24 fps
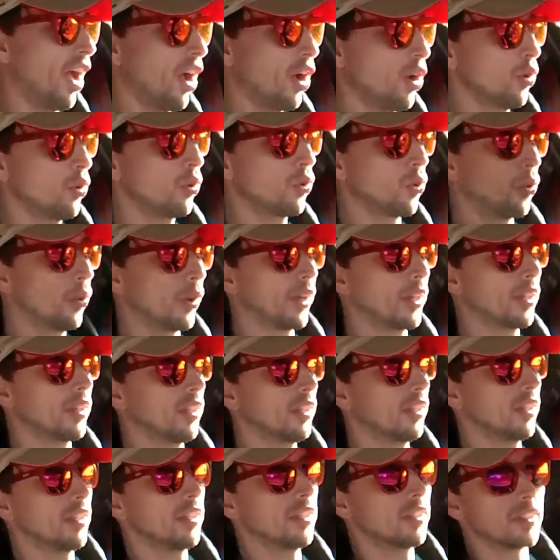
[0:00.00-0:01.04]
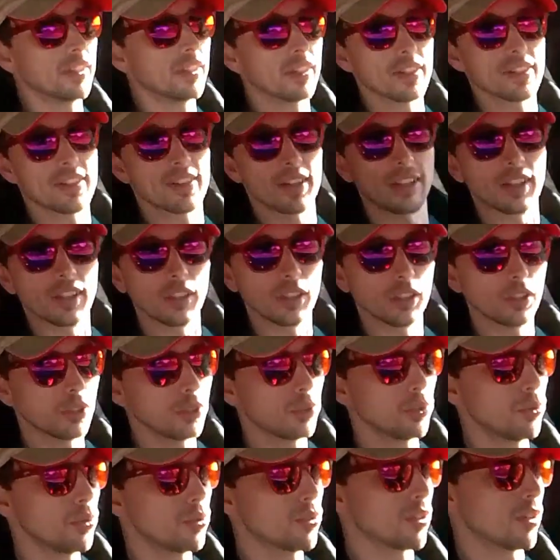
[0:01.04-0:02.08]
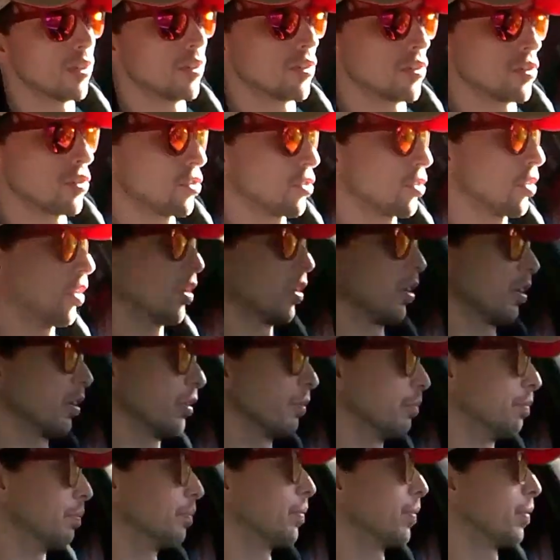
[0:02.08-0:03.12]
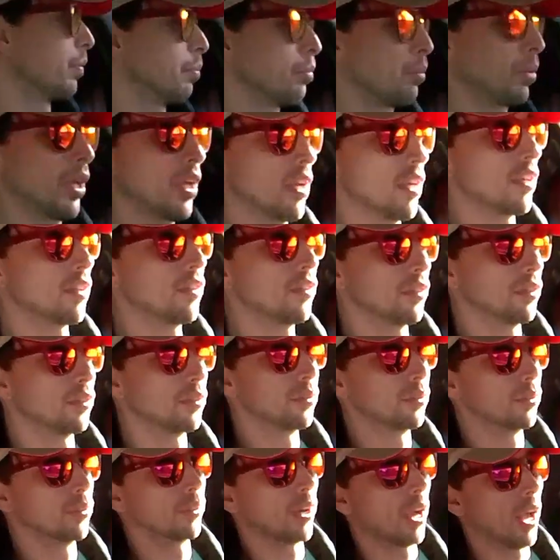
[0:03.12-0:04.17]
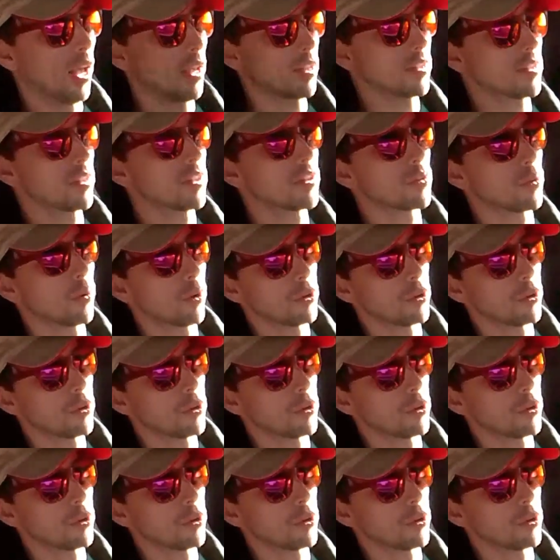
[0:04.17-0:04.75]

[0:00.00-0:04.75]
how quickly does it lose its charm? Ben, who asked this